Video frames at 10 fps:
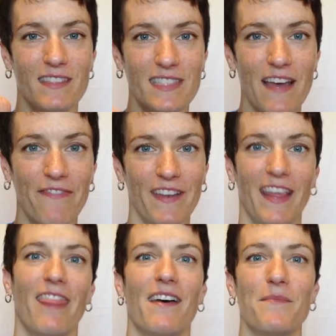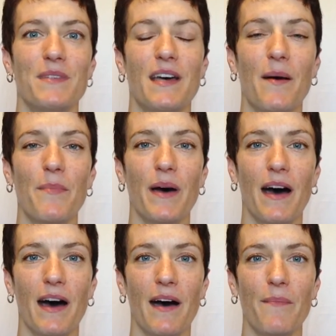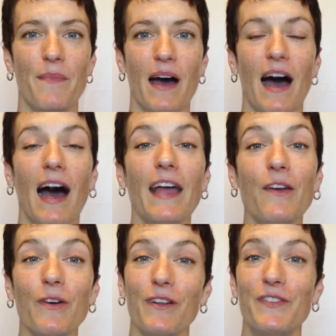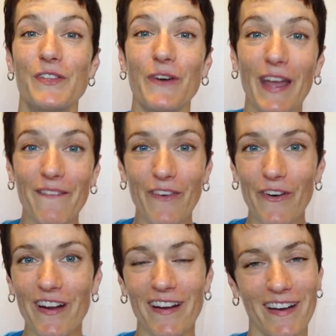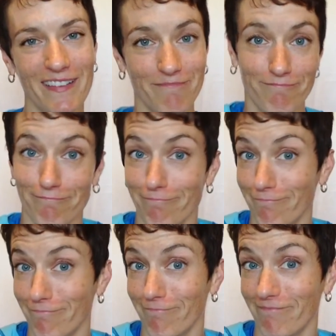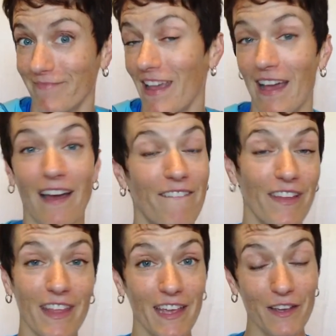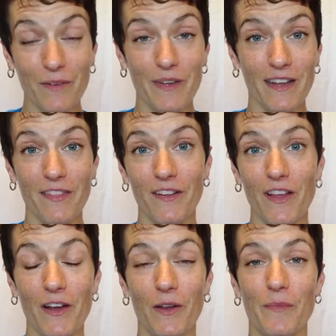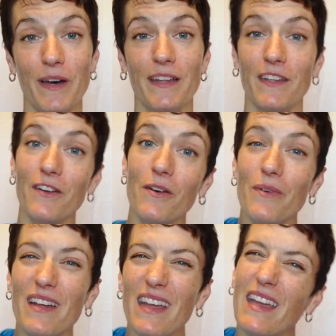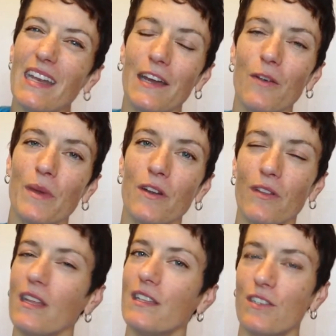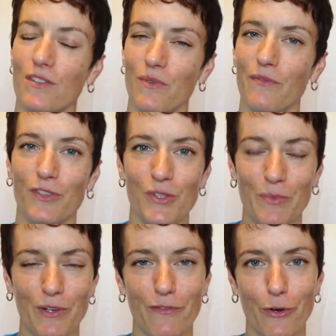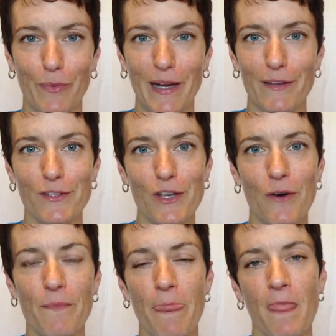definite thumbs up. I could have swam more. I felt like I could have been out there longer, but you know what? Hey, an Ironman only lets you swim for 2.4 miles. So